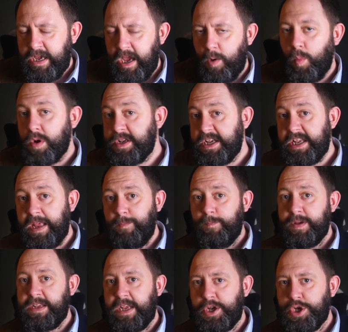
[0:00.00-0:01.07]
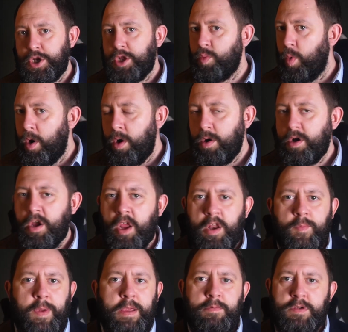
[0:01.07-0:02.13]
And once it's in position, you aren't going
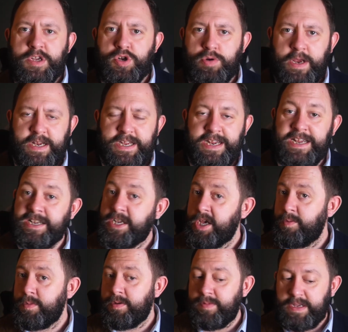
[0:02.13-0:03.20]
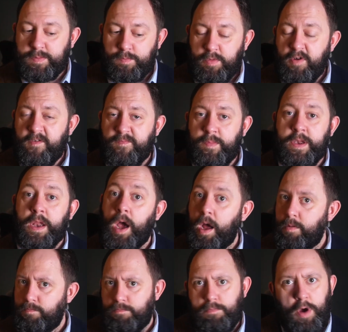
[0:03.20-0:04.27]
to be restricted in terms of its movement,
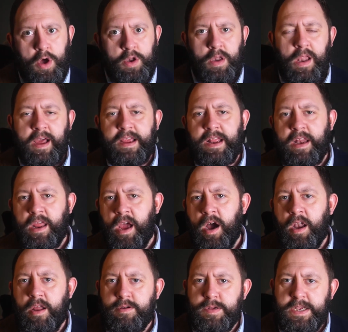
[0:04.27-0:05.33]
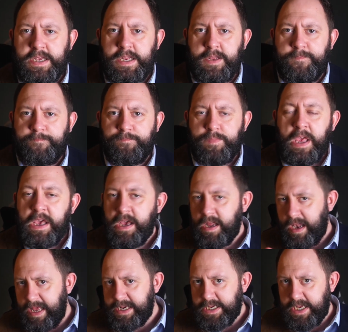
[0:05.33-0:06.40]
unlike in the Arlo system.
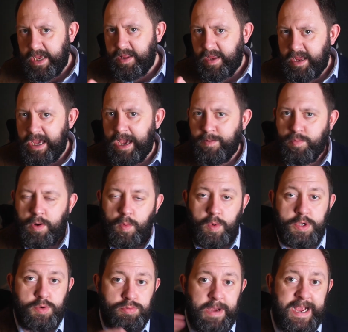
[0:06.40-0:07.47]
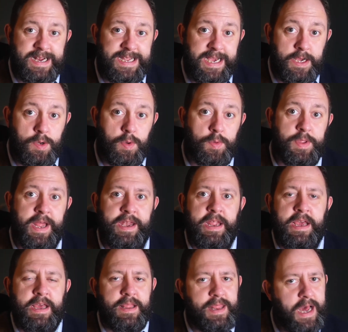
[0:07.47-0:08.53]
Let's say the camera was rectangle, then
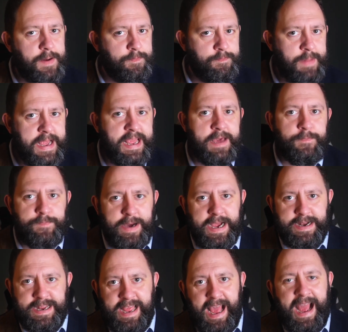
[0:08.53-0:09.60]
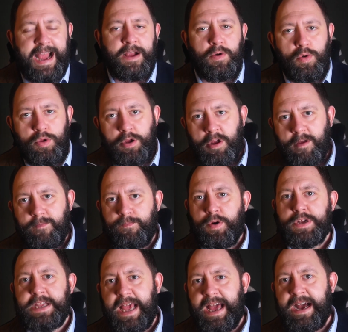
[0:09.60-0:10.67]
that may impact the angle that you can
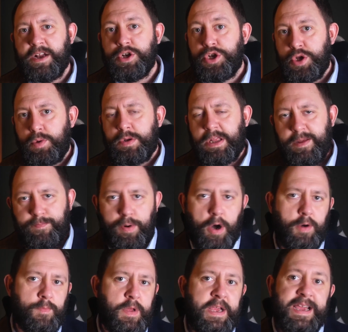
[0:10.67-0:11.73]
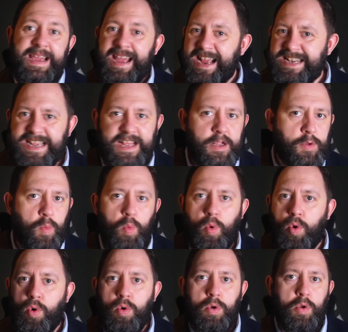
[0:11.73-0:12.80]
put it at due to the bottom hitting the
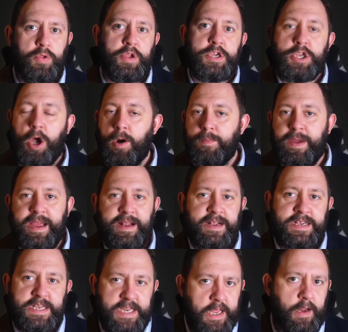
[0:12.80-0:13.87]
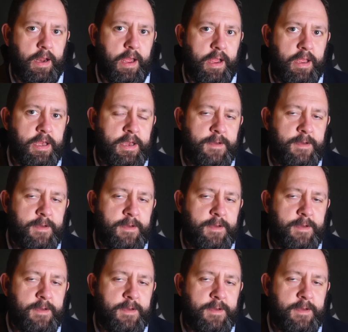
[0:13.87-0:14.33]
wall or the top hitting the ceiling.